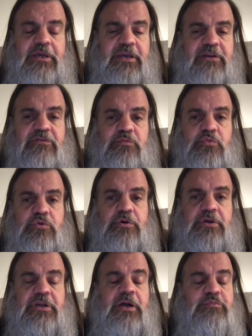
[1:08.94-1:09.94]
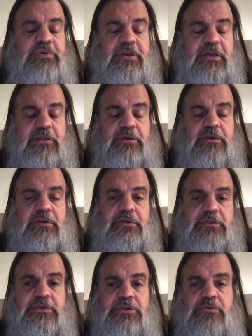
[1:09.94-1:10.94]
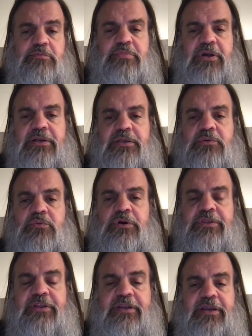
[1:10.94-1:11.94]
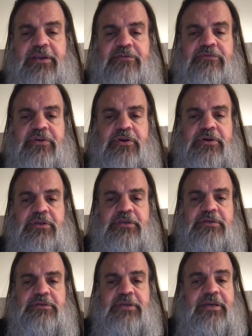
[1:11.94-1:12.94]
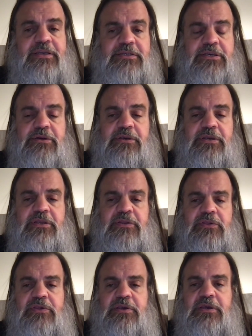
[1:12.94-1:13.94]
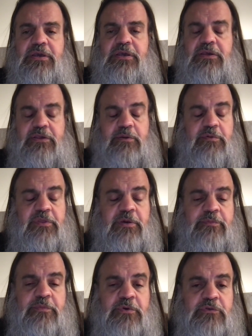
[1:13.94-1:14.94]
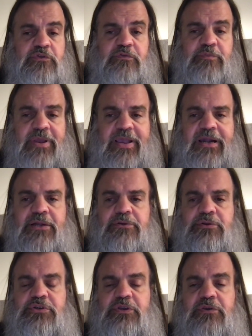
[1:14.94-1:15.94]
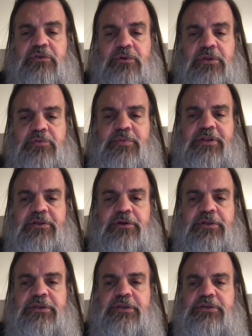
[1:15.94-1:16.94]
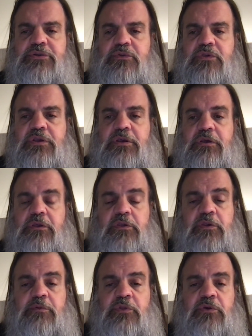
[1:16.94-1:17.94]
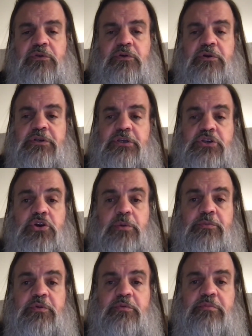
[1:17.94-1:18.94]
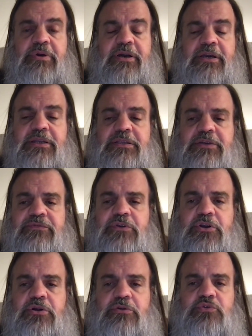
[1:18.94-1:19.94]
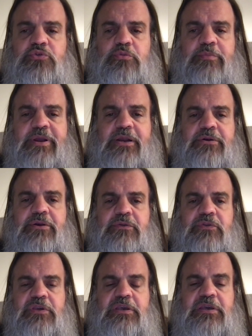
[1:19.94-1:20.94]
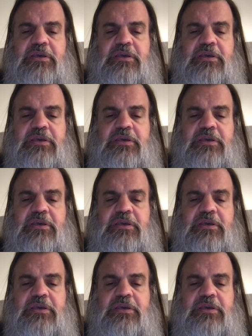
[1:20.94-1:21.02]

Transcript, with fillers: ever more complicated student body, one that has varying dietary needs. Some of them are driven by allergies or other medical conditions. Some of those are determined by different cultural backgrounds.